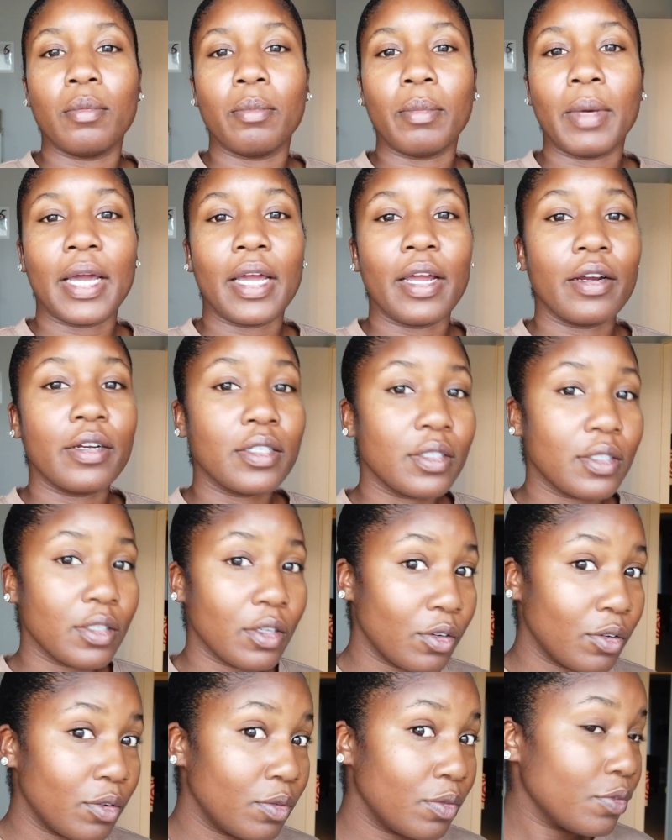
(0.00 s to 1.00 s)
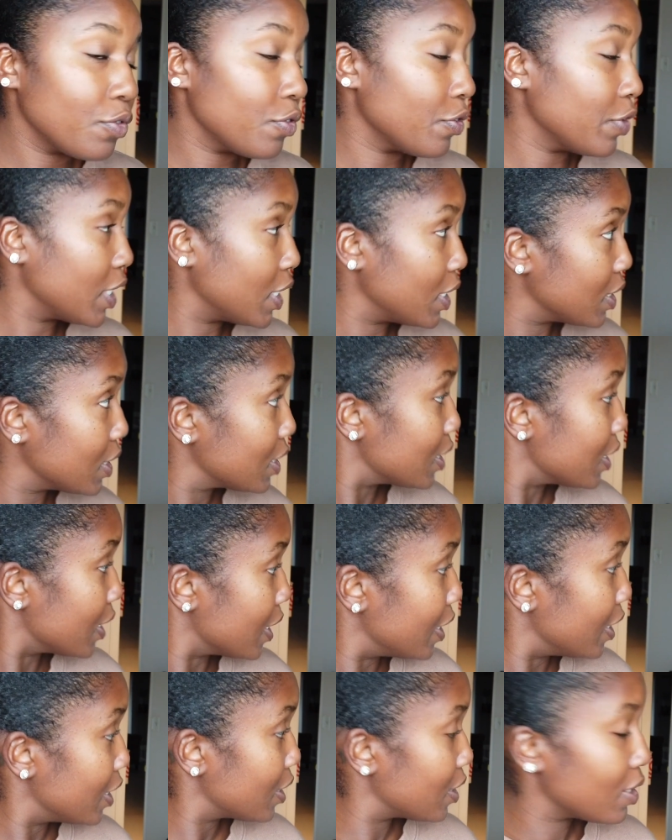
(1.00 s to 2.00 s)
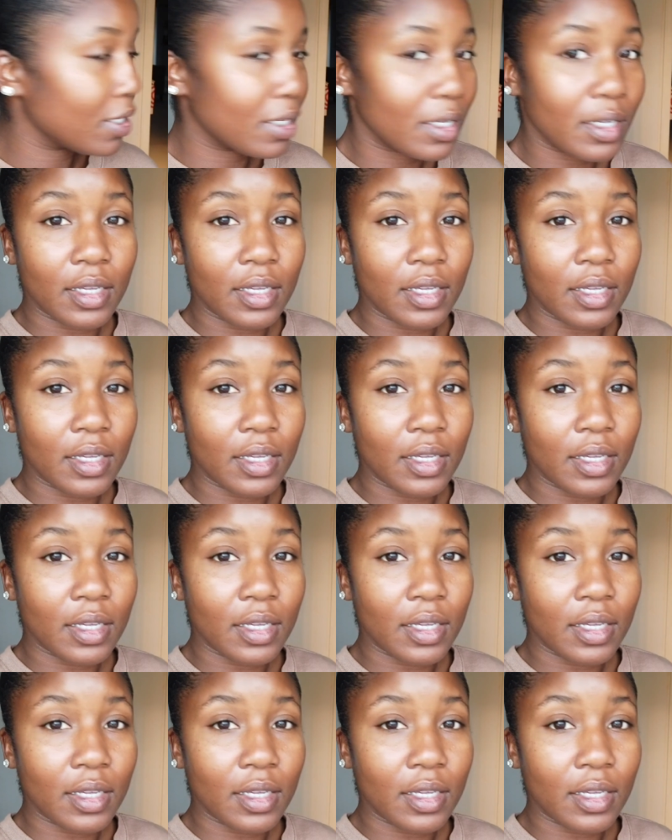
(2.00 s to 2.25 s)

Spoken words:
My hair is so freaking slick.